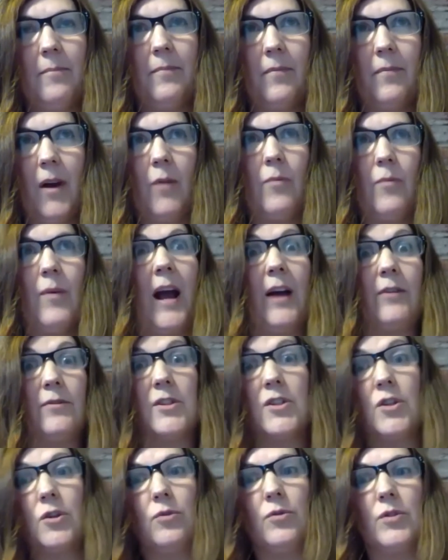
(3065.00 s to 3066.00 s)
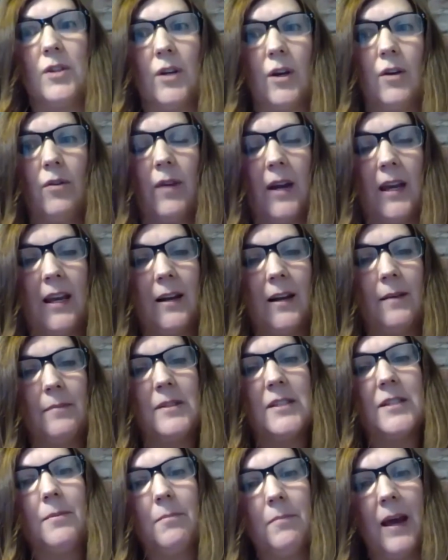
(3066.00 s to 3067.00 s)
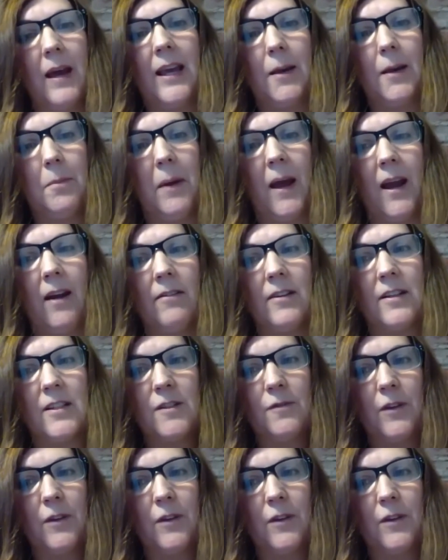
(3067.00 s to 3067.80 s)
around schools and curriculums to make parents